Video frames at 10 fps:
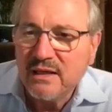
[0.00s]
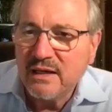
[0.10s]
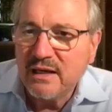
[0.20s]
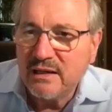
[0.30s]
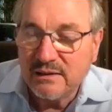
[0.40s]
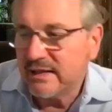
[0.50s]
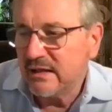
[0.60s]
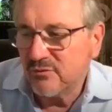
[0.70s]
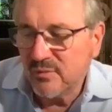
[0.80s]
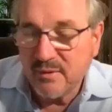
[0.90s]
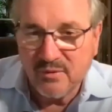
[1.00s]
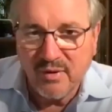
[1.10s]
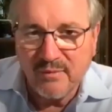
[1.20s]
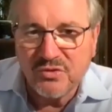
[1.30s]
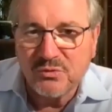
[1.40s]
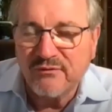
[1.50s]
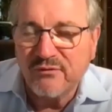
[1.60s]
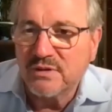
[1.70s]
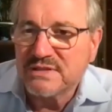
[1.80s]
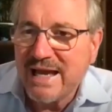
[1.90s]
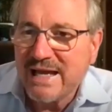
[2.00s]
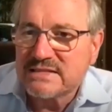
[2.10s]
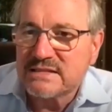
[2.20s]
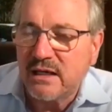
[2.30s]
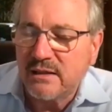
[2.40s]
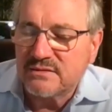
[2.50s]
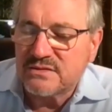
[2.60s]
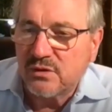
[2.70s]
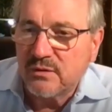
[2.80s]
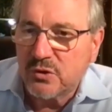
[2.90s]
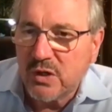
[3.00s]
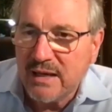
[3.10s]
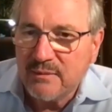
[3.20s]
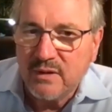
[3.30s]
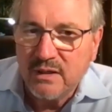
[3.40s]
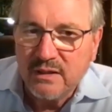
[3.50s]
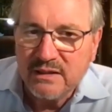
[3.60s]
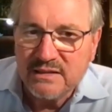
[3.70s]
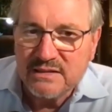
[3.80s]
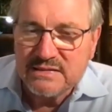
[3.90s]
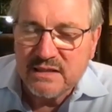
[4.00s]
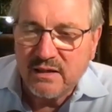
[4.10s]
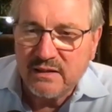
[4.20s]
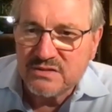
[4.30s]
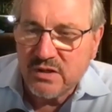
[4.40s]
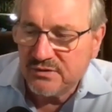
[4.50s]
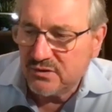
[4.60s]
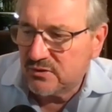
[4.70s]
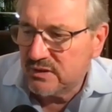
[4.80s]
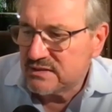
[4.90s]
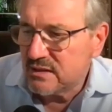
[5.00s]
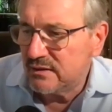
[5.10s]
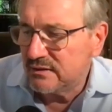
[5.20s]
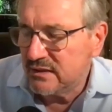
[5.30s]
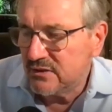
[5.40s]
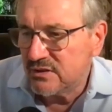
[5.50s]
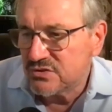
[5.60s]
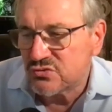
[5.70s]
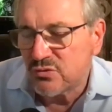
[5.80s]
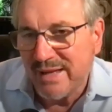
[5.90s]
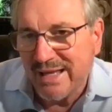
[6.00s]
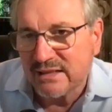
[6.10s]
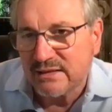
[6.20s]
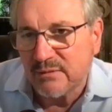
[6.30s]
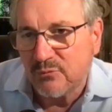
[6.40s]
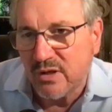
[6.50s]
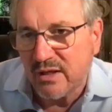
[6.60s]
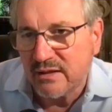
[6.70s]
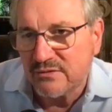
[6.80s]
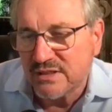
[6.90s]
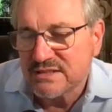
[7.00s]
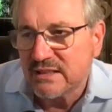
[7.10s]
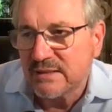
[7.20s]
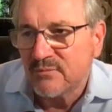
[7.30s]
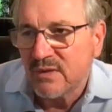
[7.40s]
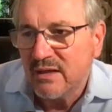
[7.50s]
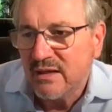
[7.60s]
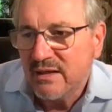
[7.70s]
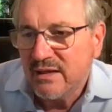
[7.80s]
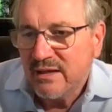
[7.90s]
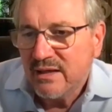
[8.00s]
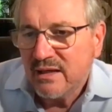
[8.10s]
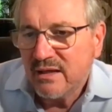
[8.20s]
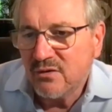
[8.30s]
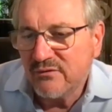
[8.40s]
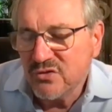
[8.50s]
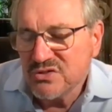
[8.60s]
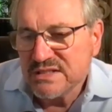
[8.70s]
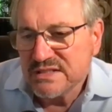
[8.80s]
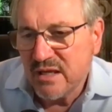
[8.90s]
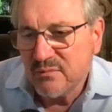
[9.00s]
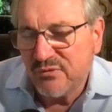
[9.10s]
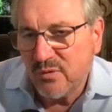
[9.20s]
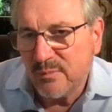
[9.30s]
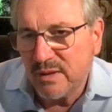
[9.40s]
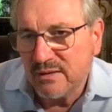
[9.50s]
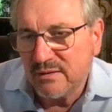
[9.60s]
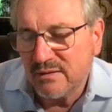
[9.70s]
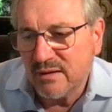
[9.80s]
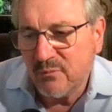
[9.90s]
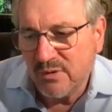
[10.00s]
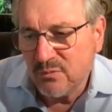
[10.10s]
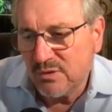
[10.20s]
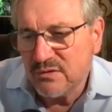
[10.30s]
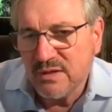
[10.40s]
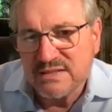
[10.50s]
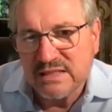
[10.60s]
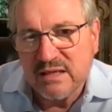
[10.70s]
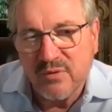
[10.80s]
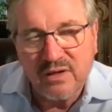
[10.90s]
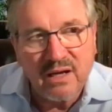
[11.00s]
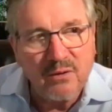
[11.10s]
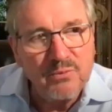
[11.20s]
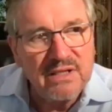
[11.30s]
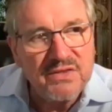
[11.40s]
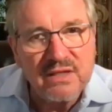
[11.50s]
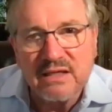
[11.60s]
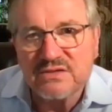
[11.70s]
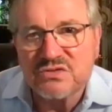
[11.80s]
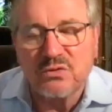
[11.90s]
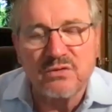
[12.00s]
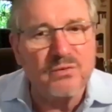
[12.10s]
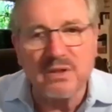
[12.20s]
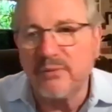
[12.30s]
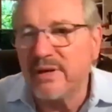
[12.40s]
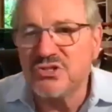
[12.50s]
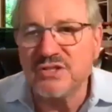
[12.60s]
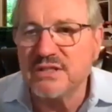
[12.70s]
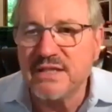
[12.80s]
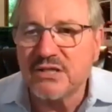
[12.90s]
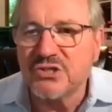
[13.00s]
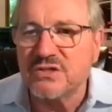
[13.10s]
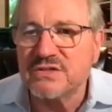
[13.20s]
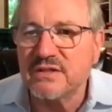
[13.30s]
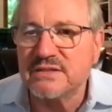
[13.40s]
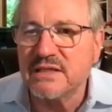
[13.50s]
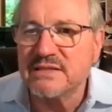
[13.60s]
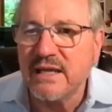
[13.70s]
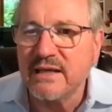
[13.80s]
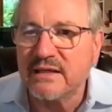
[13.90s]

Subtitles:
I can't even remember a moment, three or four, crime is on the increase dramatically, and we're not addressing it. You know, I've used this line before, but I wonder what you guys think about it. I really think it's sort of rearranging the deck chairs on the Titanic.